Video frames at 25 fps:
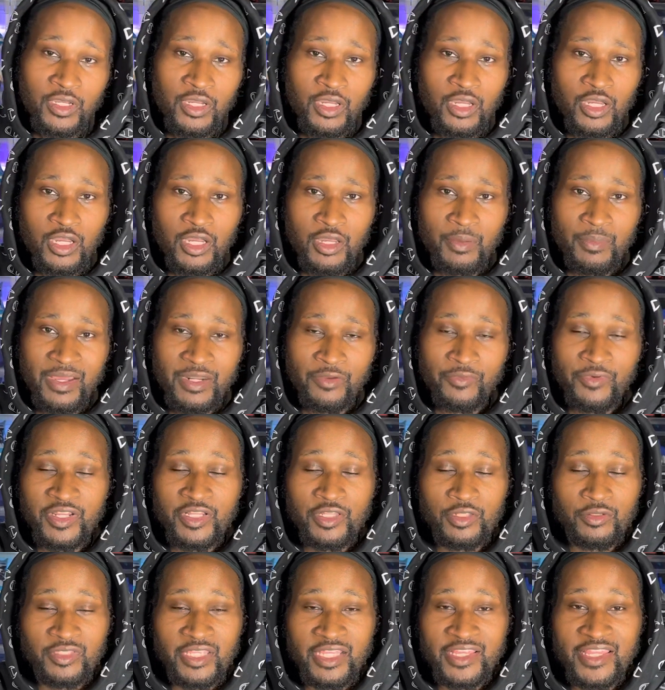Um, I really
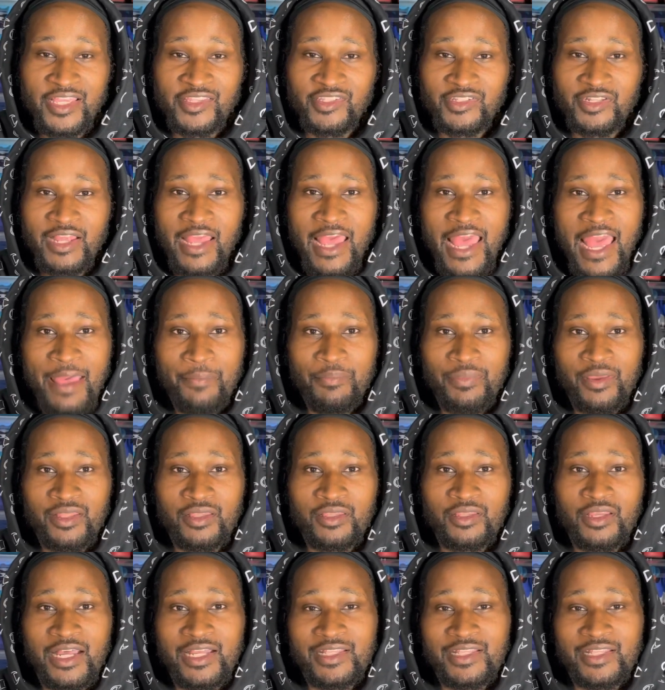don't think that's gonna happen.